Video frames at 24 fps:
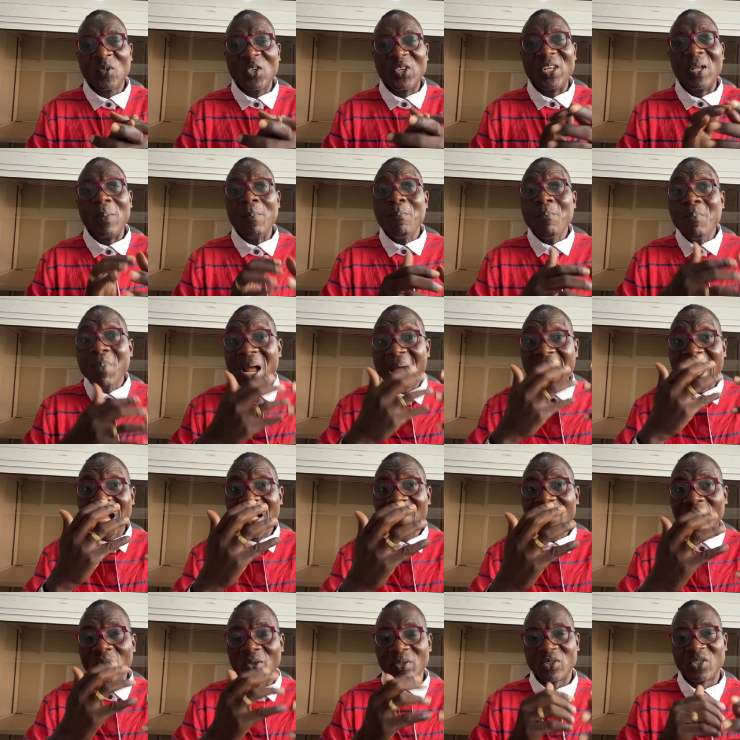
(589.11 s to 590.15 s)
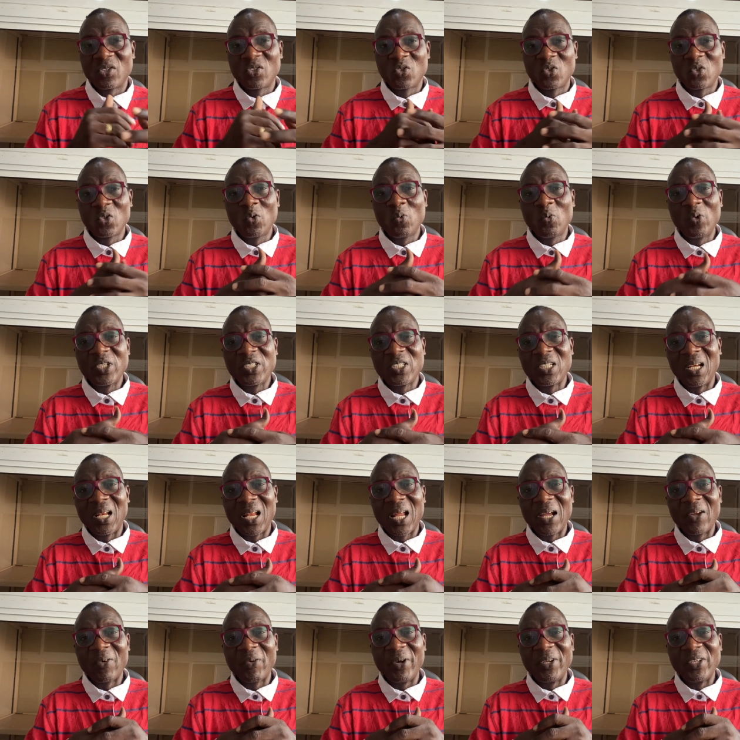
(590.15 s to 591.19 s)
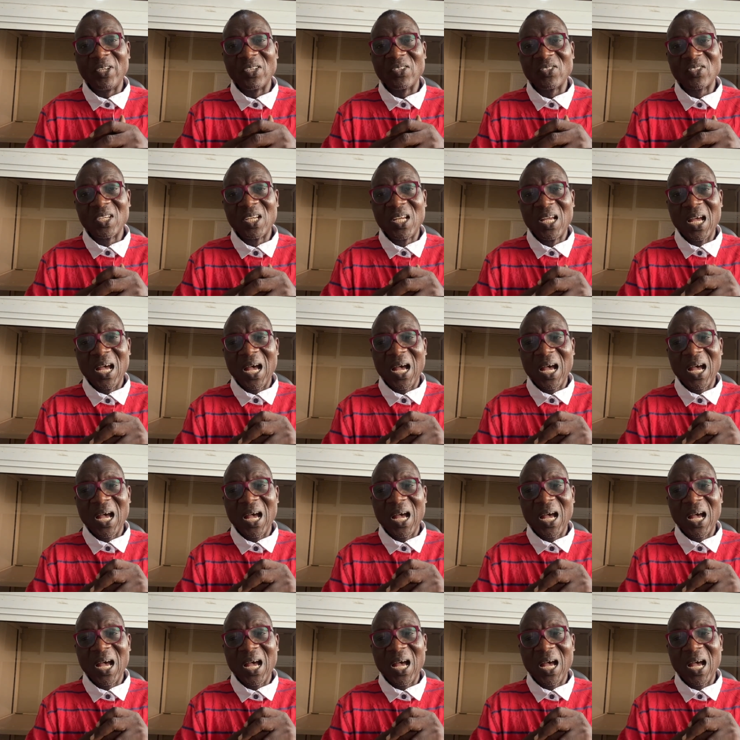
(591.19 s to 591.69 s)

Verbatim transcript: the methods through which the languages